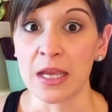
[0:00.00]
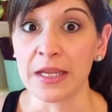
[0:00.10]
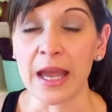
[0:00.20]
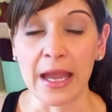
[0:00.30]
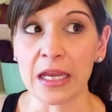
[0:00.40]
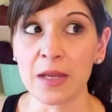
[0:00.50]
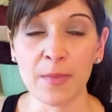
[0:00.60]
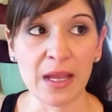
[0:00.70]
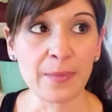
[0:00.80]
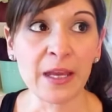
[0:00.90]
Yeah, and it
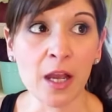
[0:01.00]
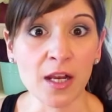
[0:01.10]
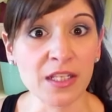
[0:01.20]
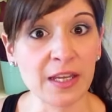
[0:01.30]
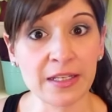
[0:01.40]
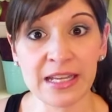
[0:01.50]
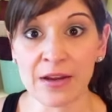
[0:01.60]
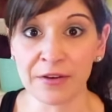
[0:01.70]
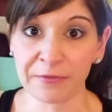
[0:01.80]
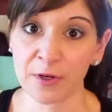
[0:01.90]
might be hard to get
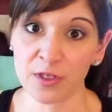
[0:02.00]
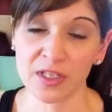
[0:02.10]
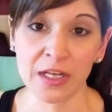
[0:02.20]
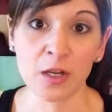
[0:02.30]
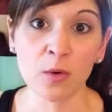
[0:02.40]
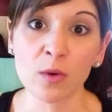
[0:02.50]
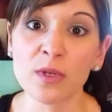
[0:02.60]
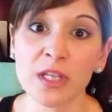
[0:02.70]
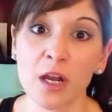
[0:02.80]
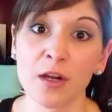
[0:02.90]
down at first. I know it
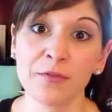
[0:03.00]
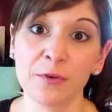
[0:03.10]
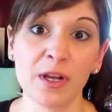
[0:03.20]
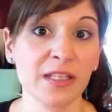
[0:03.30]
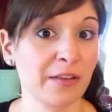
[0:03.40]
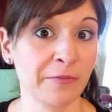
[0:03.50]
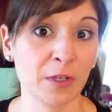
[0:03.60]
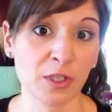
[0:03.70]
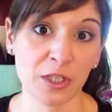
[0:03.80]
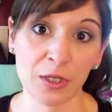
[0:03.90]
was hard for us at
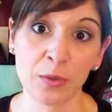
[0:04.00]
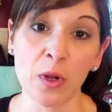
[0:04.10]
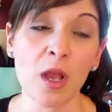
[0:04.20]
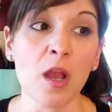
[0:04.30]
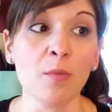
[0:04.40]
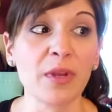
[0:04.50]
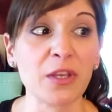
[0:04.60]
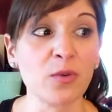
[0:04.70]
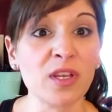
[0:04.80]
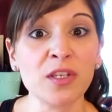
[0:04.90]
first too, but
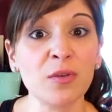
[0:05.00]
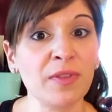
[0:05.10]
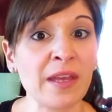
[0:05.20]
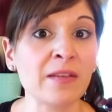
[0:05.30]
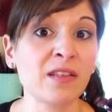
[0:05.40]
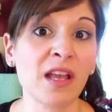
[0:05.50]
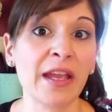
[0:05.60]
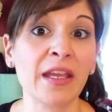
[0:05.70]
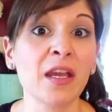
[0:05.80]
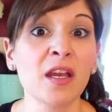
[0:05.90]
you can do things
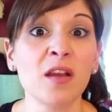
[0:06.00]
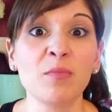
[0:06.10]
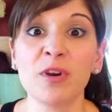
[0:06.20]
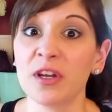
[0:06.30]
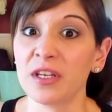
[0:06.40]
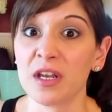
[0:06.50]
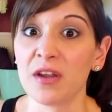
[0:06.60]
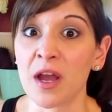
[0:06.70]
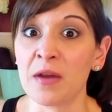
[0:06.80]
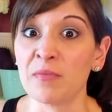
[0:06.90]
like put
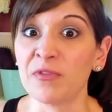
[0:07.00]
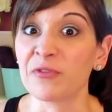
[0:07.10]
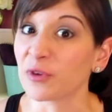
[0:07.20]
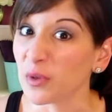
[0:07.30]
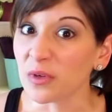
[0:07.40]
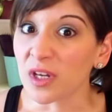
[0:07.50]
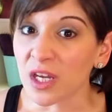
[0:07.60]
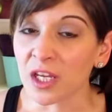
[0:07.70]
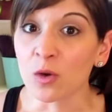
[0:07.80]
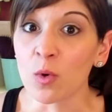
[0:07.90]
um, fruit
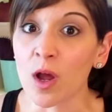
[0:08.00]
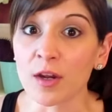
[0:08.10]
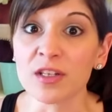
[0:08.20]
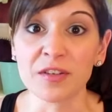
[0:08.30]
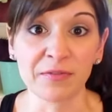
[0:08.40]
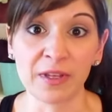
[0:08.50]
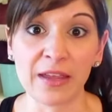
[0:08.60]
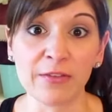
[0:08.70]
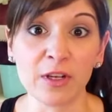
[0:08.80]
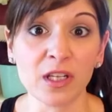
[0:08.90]
in your water to
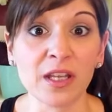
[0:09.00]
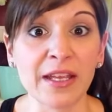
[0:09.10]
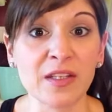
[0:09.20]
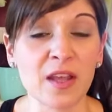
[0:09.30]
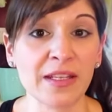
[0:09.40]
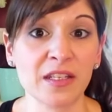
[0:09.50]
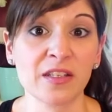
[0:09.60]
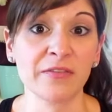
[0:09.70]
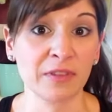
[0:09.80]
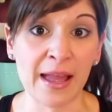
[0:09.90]
flavor it, like
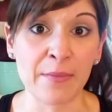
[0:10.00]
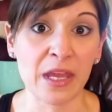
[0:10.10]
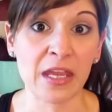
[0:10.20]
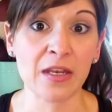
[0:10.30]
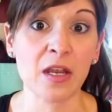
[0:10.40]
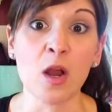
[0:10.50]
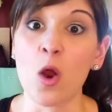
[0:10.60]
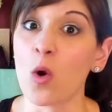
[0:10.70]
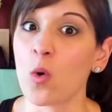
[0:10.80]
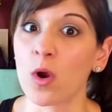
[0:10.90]
slices of lemon
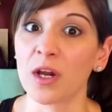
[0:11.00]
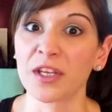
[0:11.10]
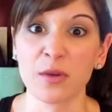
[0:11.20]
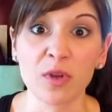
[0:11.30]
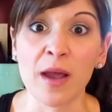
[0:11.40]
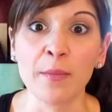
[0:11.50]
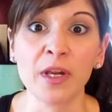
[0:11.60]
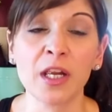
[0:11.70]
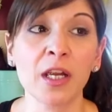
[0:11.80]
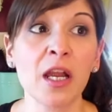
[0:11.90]
or
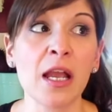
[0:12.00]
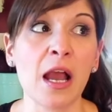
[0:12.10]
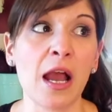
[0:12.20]
cucumber.